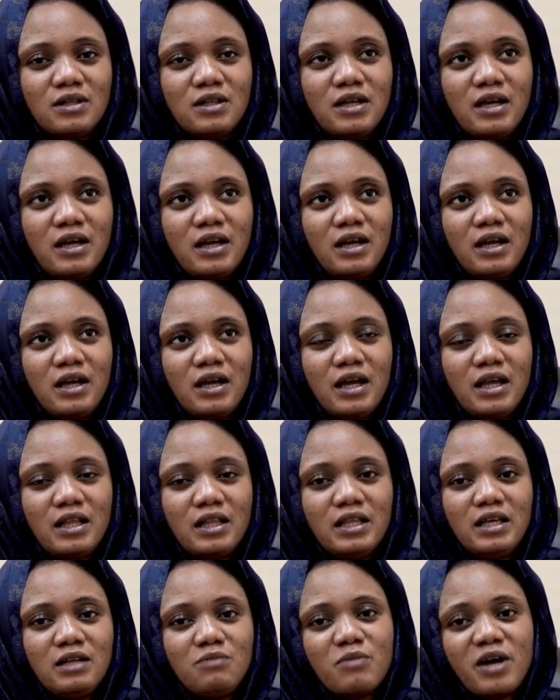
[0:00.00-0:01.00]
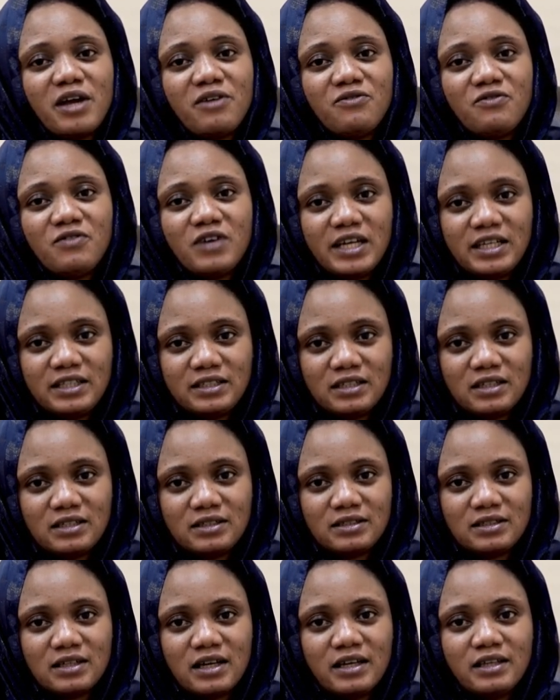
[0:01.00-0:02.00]
they did my vital
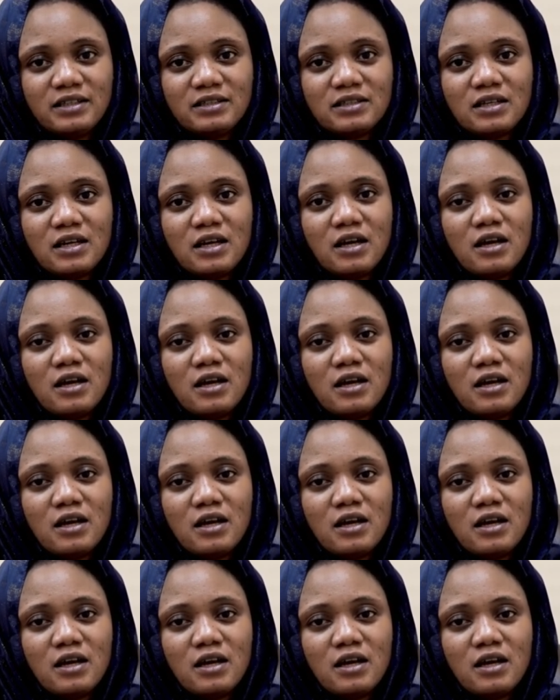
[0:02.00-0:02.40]
signs,